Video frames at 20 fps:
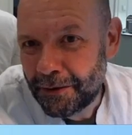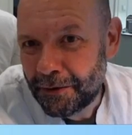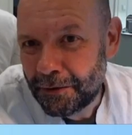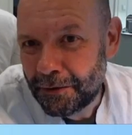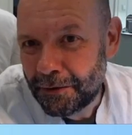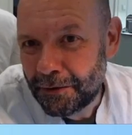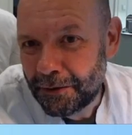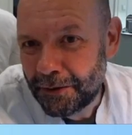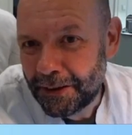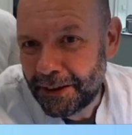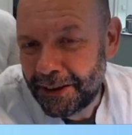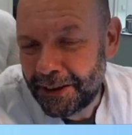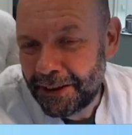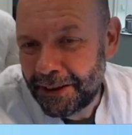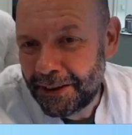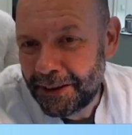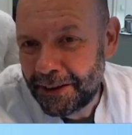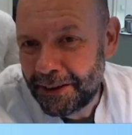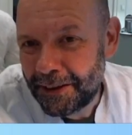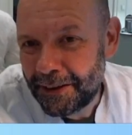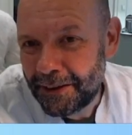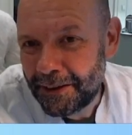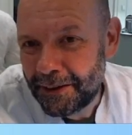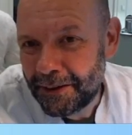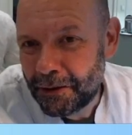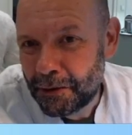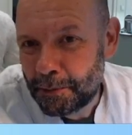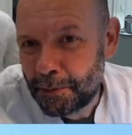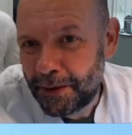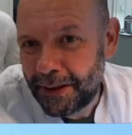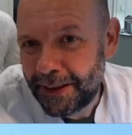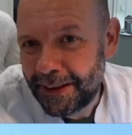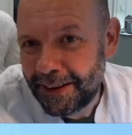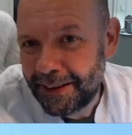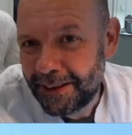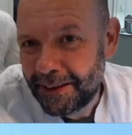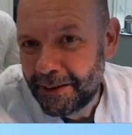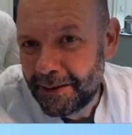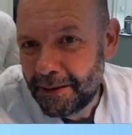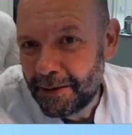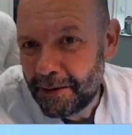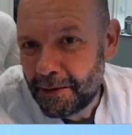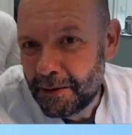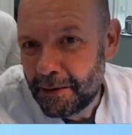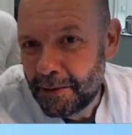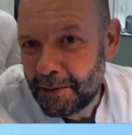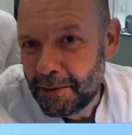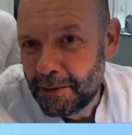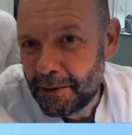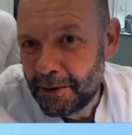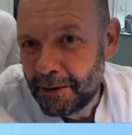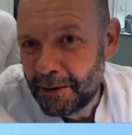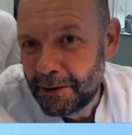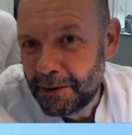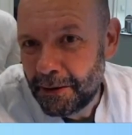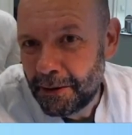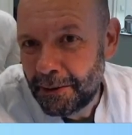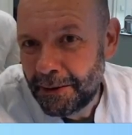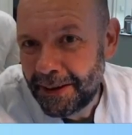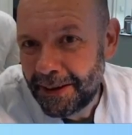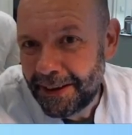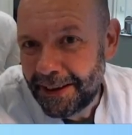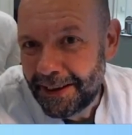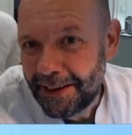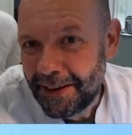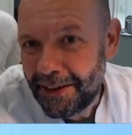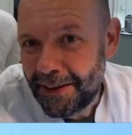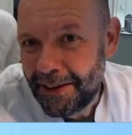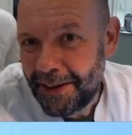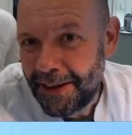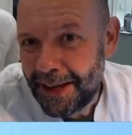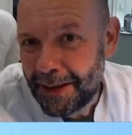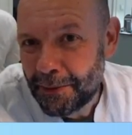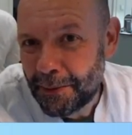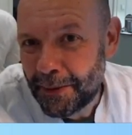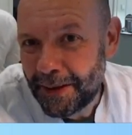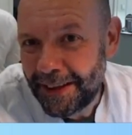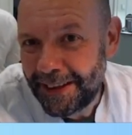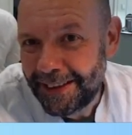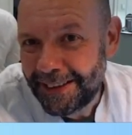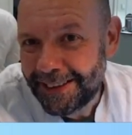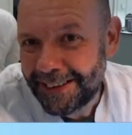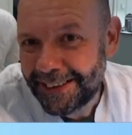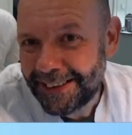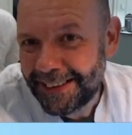of uh, spring going that way.